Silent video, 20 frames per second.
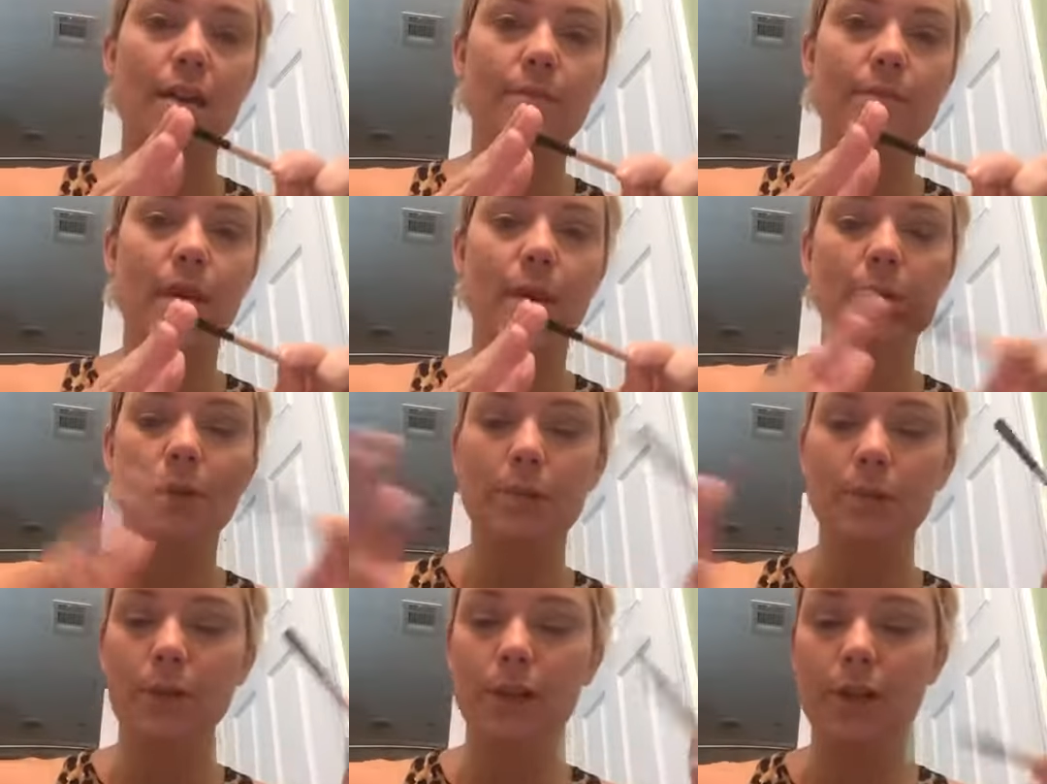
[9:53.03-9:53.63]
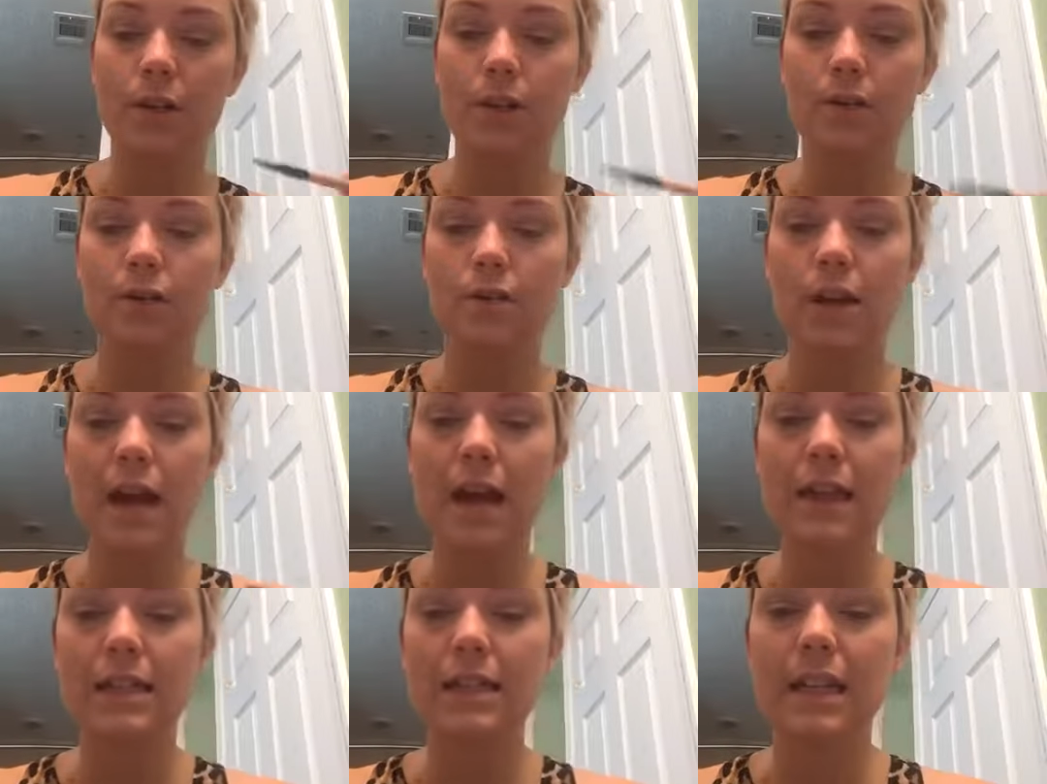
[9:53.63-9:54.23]
I'm going to put it on
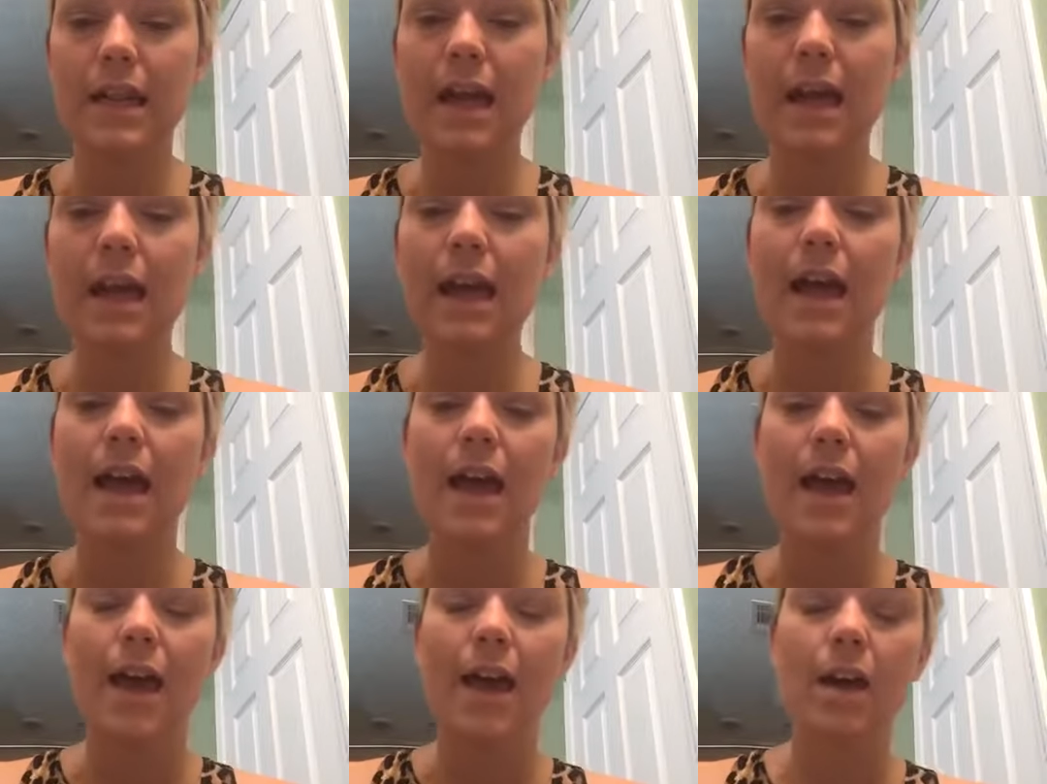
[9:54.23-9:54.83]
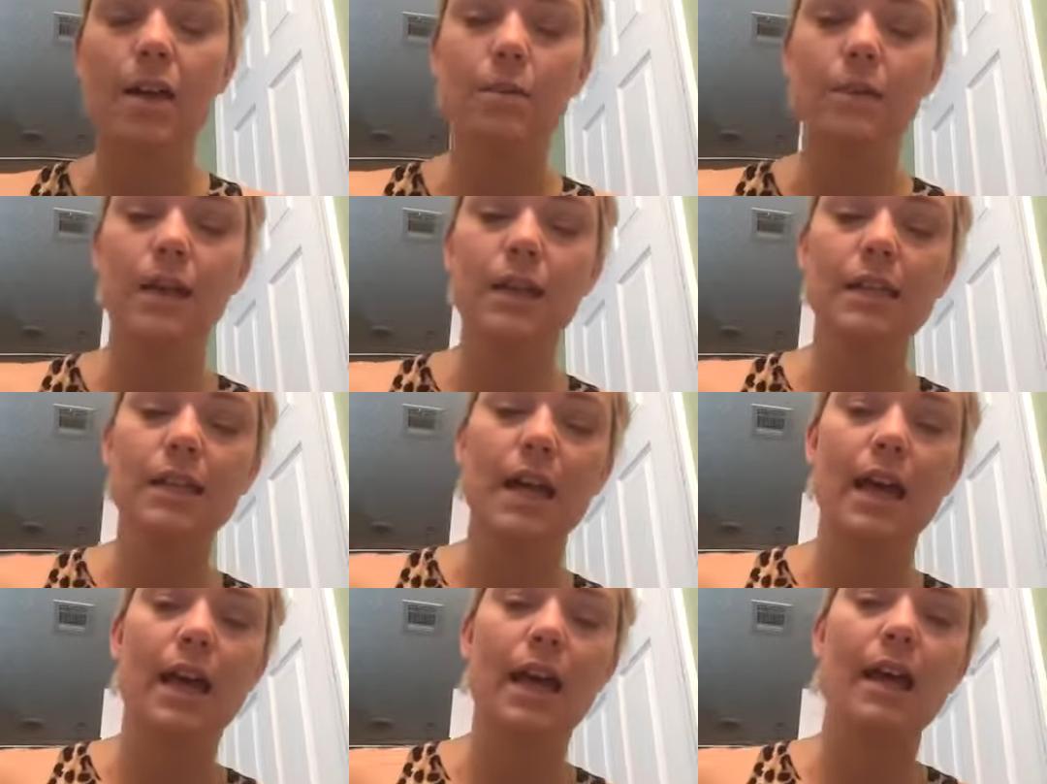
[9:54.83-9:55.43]
dry today, and I'm going to
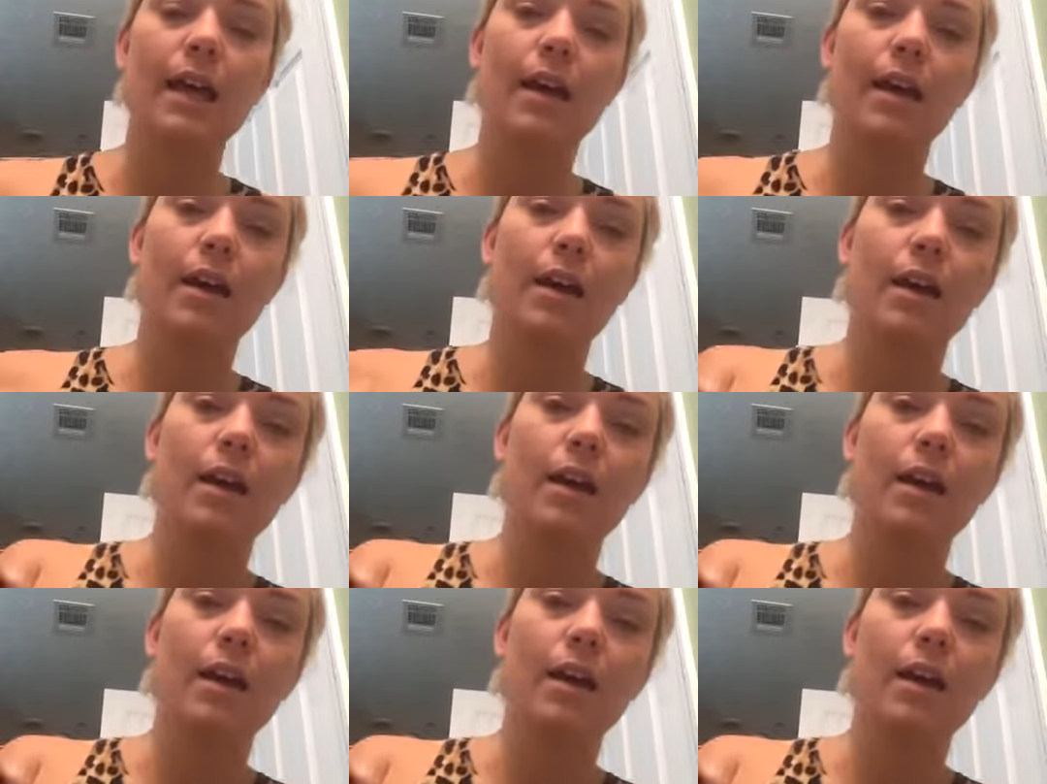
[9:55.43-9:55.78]
take